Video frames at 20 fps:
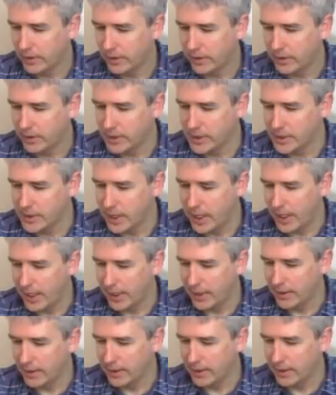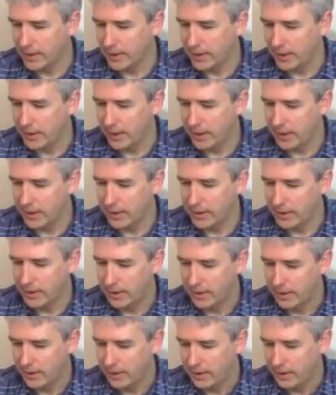design, and
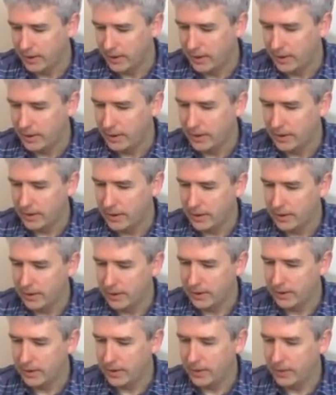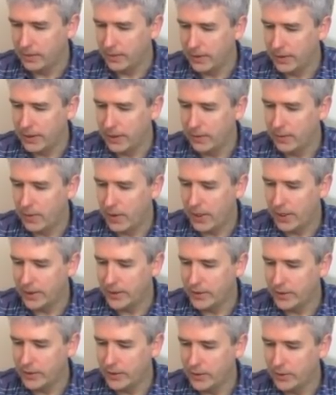you really want
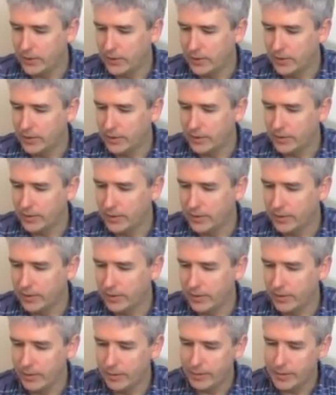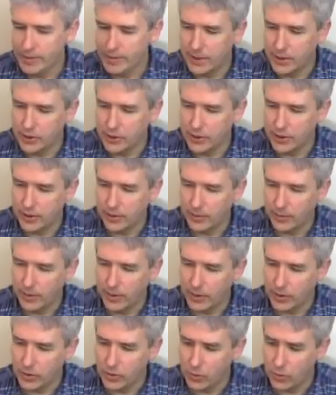to position it where
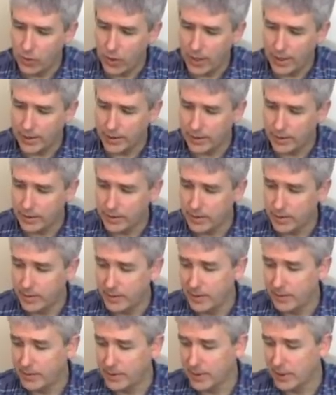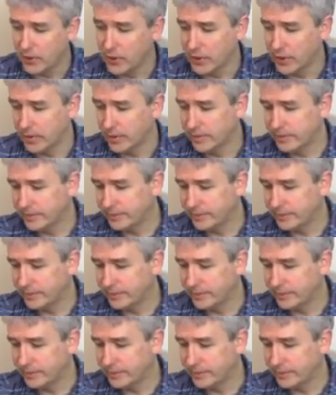you want it to be positioned,